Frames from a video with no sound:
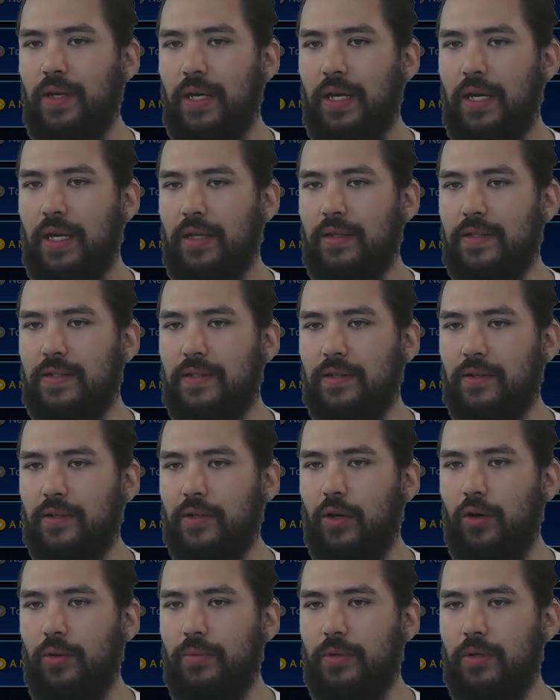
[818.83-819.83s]
This skill can
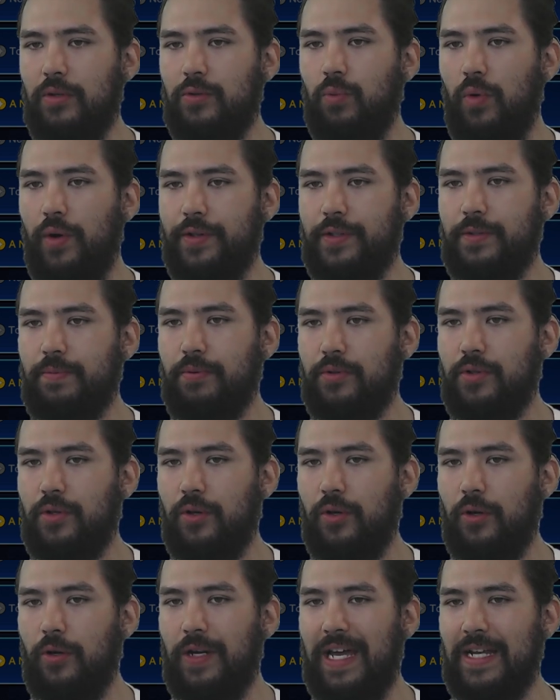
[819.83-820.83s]
only be used once per
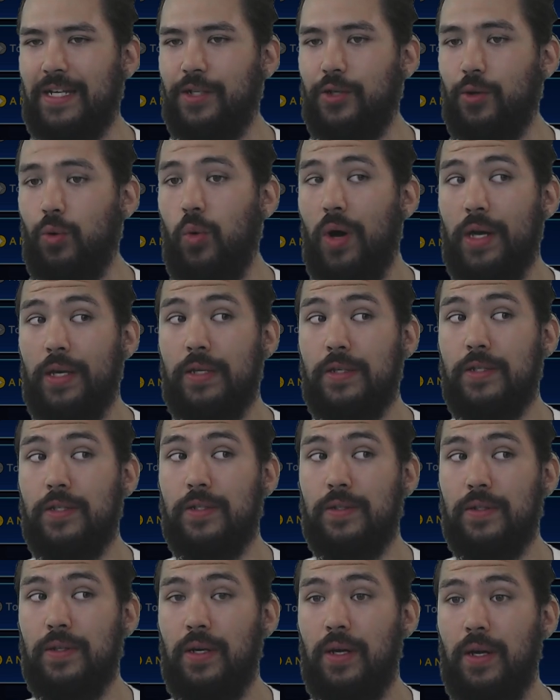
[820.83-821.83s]
turn and twice
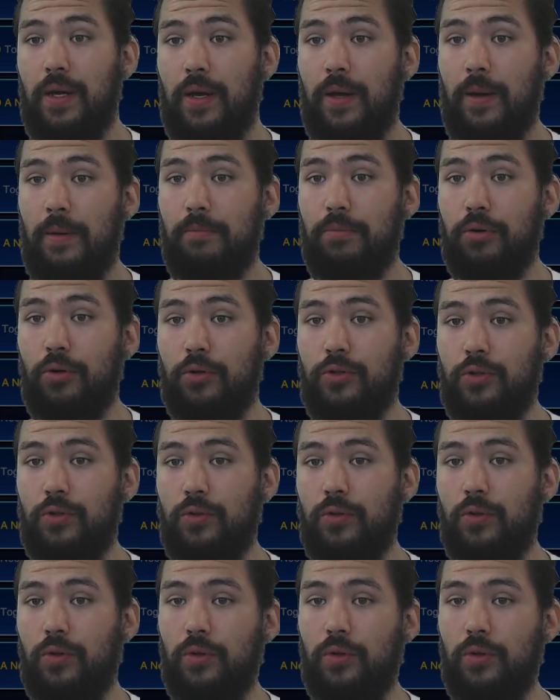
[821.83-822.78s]
per duel.